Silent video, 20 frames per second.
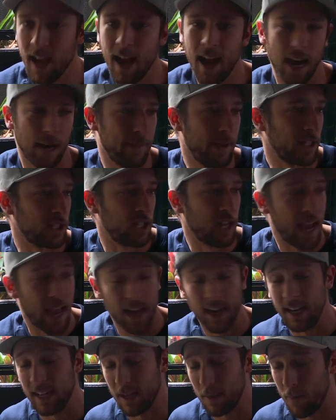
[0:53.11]
And I'm actually
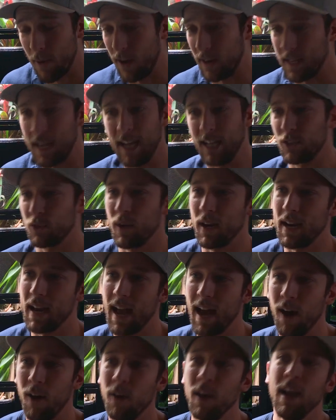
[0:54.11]
editing a podcast right
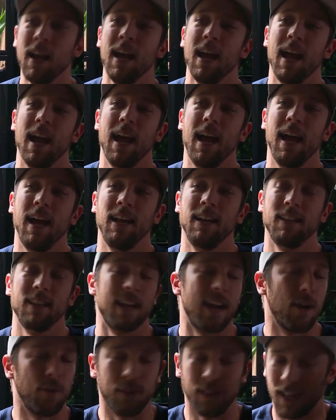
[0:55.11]
now. And then
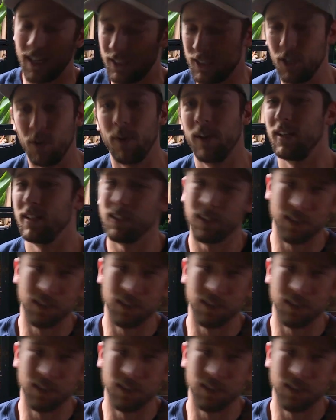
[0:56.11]
I realized, you know what?